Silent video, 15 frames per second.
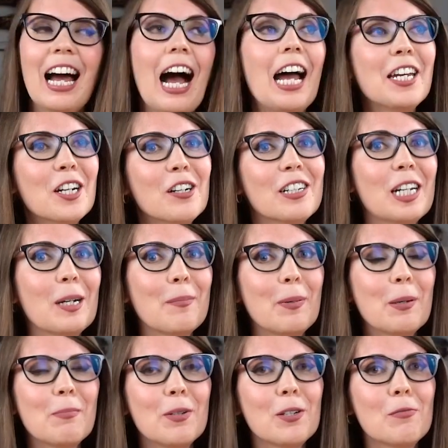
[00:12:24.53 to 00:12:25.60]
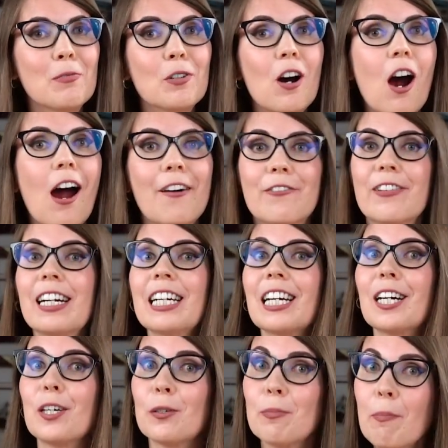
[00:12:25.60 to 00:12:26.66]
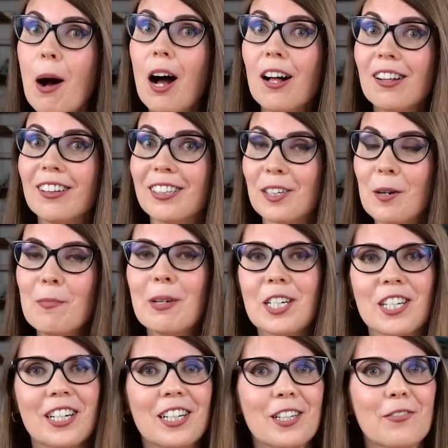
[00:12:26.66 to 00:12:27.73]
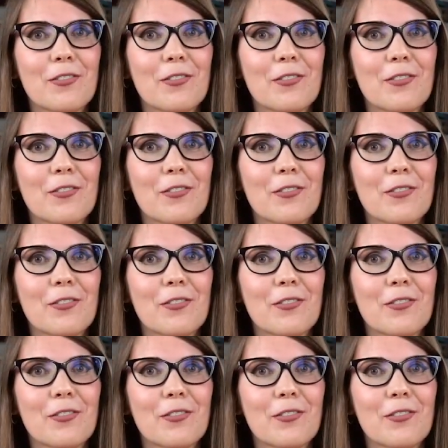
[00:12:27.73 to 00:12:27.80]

I know there are people who are offering small commissions.